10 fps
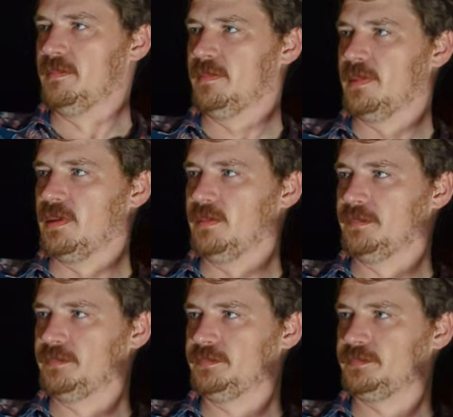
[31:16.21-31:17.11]
use now.
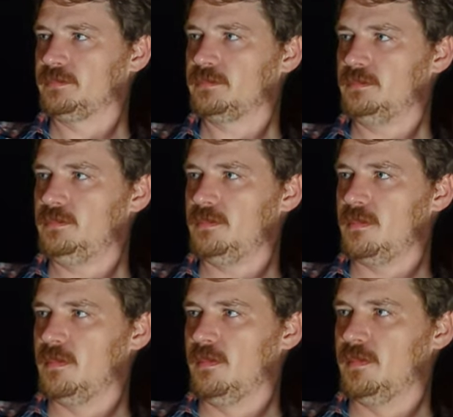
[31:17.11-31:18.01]
I
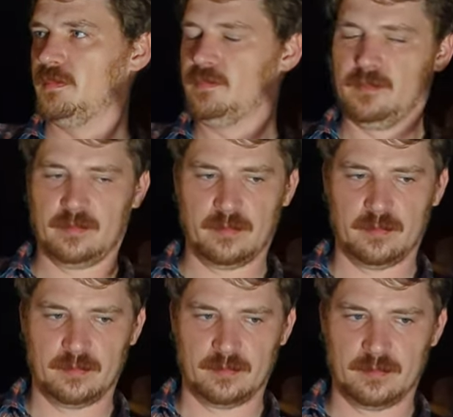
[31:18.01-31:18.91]
mean, we have
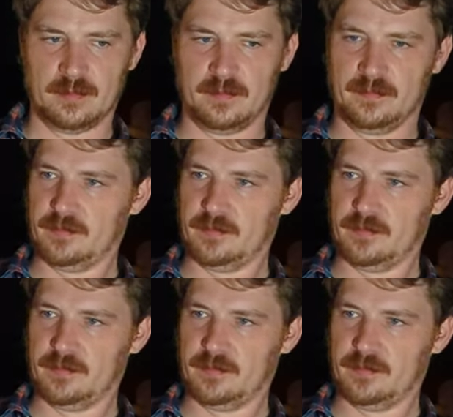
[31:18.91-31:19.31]
Julius Caesar